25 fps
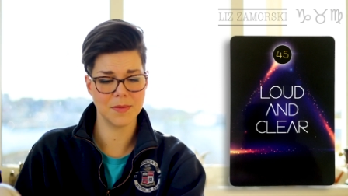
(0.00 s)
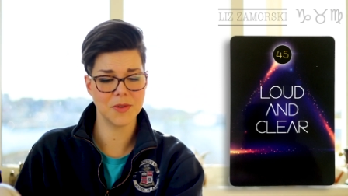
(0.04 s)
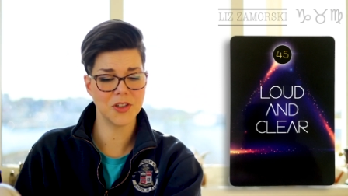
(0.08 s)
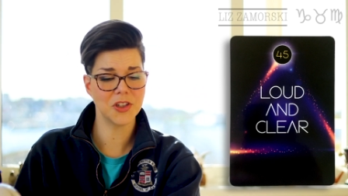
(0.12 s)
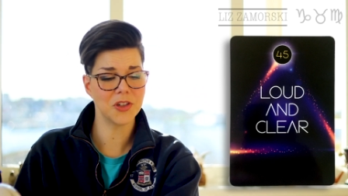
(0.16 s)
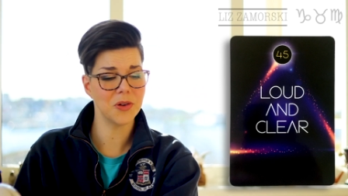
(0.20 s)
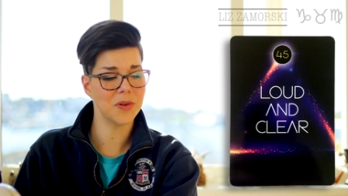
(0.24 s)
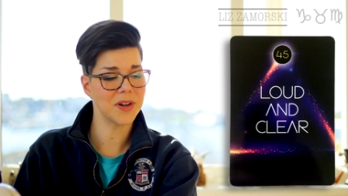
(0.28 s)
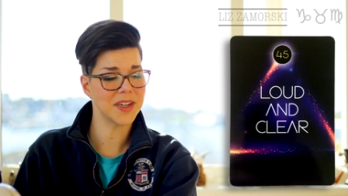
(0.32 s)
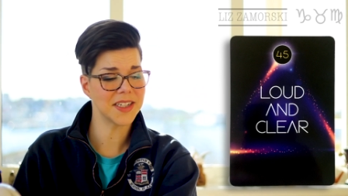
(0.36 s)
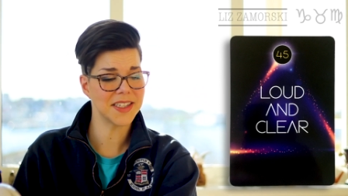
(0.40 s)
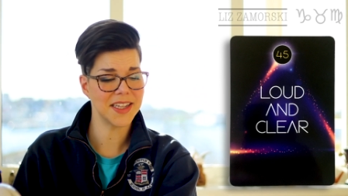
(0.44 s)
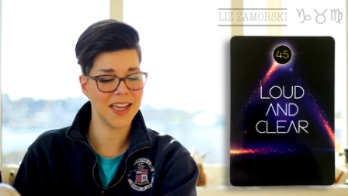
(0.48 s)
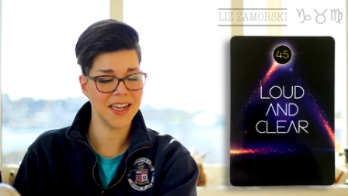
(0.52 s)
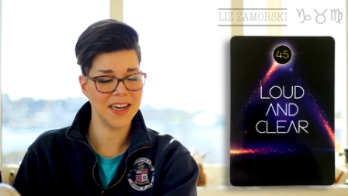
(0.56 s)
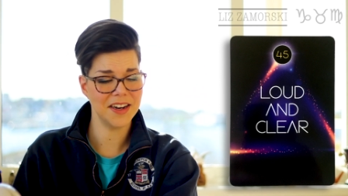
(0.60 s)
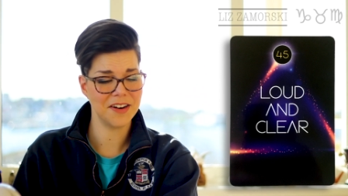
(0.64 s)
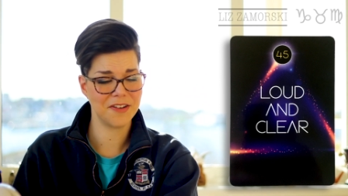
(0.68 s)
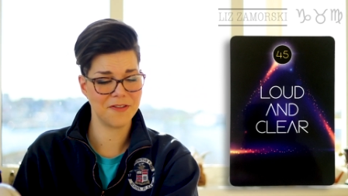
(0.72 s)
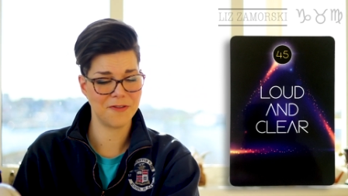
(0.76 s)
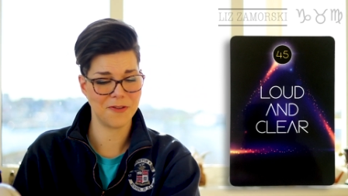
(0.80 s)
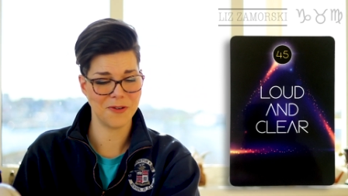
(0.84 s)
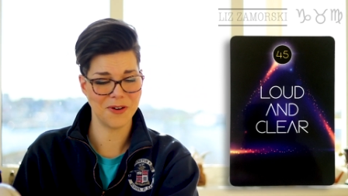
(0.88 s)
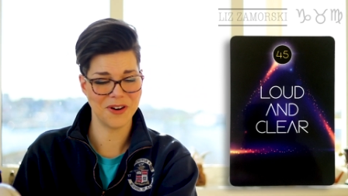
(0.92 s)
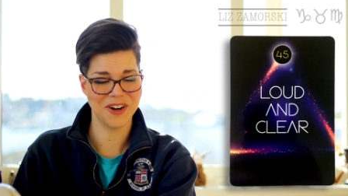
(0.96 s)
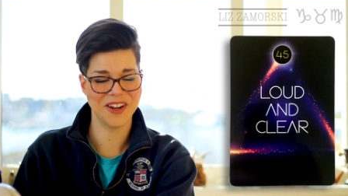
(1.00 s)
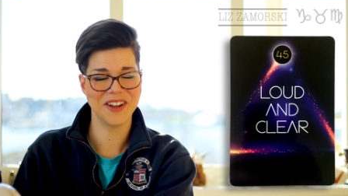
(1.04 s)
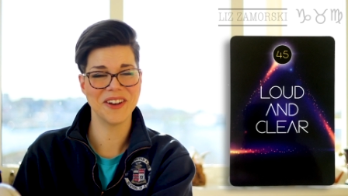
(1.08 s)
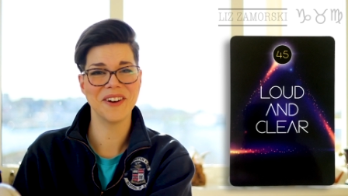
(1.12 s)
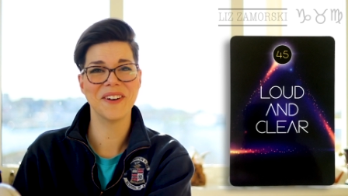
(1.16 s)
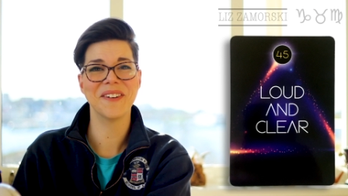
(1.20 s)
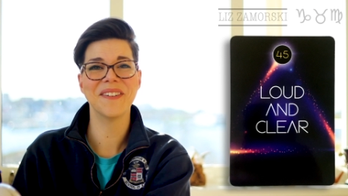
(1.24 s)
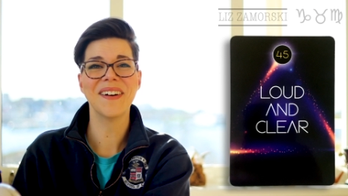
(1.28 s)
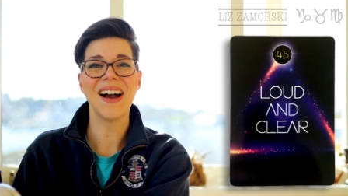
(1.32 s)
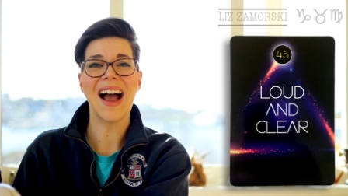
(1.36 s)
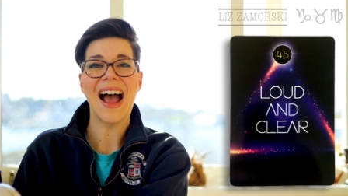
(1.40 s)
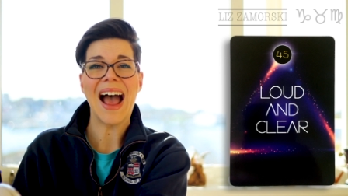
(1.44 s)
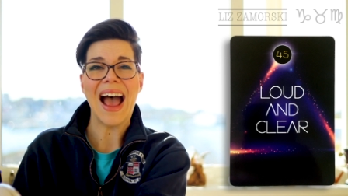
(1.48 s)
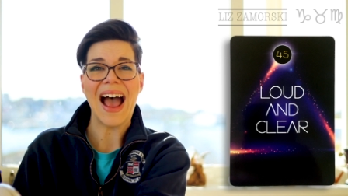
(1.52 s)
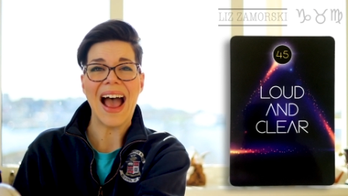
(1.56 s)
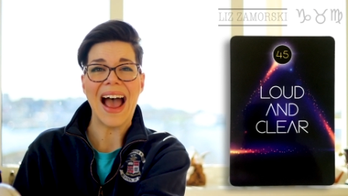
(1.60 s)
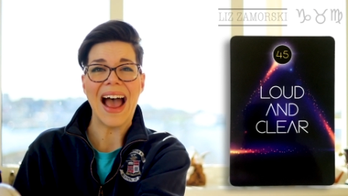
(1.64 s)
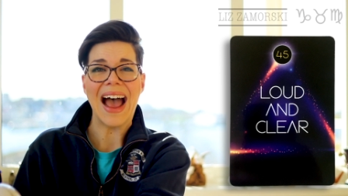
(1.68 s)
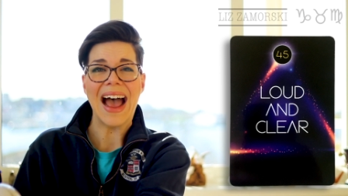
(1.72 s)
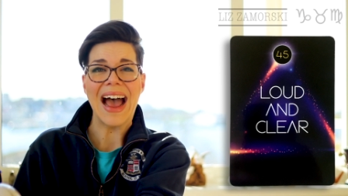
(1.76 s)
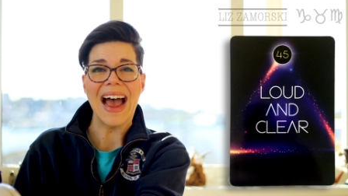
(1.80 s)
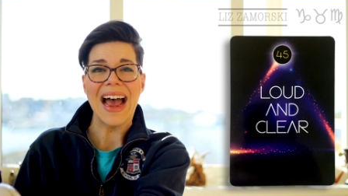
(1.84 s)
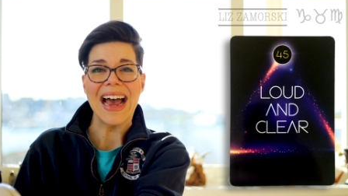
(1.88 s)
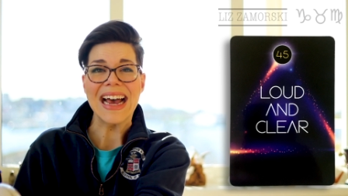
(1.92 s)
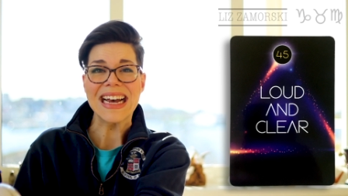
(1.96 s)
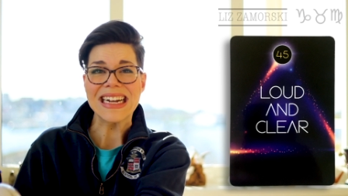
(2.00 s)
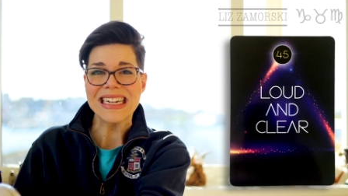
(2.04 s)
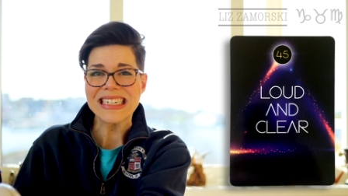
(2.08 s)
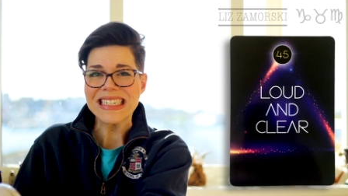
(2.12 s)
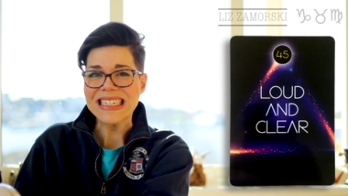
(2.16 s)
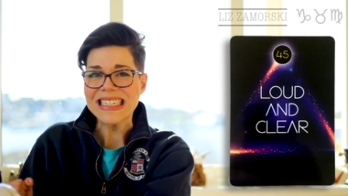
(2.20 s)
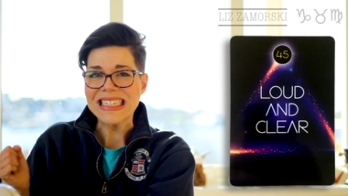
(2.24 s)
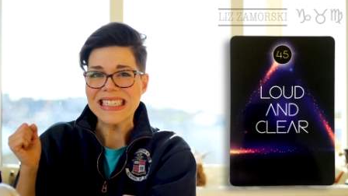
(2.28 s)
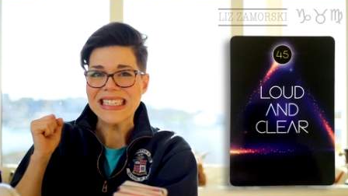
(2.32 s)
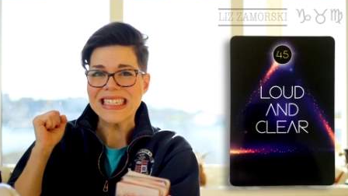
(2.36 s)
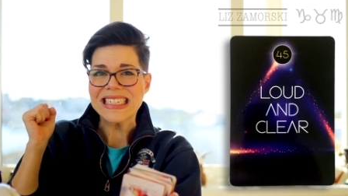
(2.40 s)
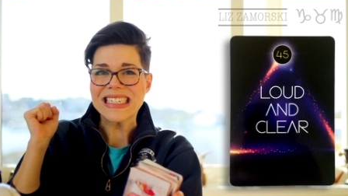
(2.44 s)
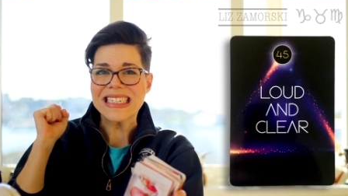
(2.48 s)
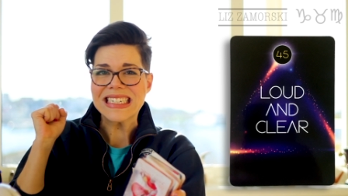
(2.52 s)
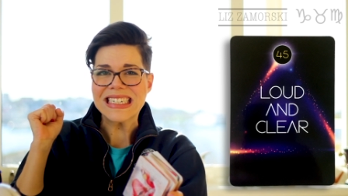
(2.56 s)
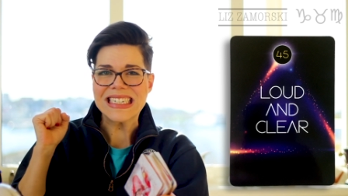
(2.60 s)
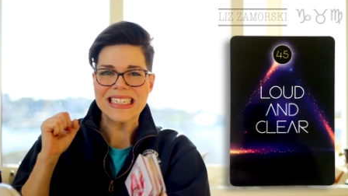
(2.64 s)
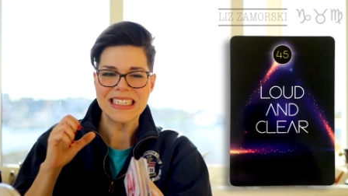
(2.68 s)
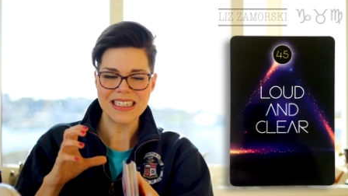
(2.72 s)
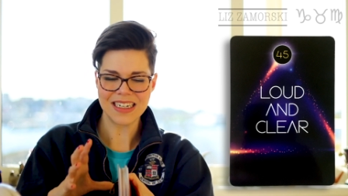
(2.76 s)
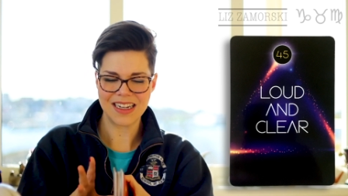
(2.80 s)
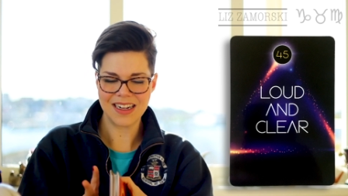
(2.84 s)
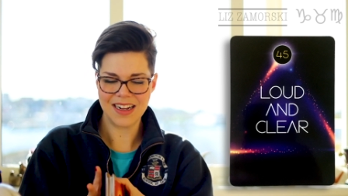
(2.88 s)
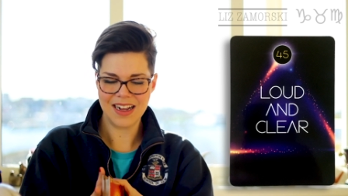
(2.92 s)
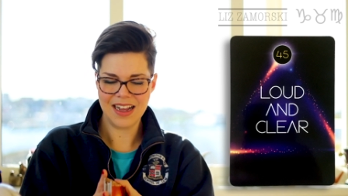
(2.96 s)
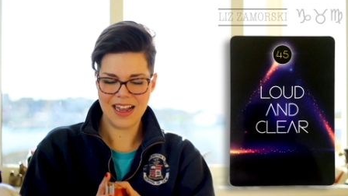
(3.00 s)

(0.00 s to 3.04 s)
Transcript: I'm so excited for you. Ah,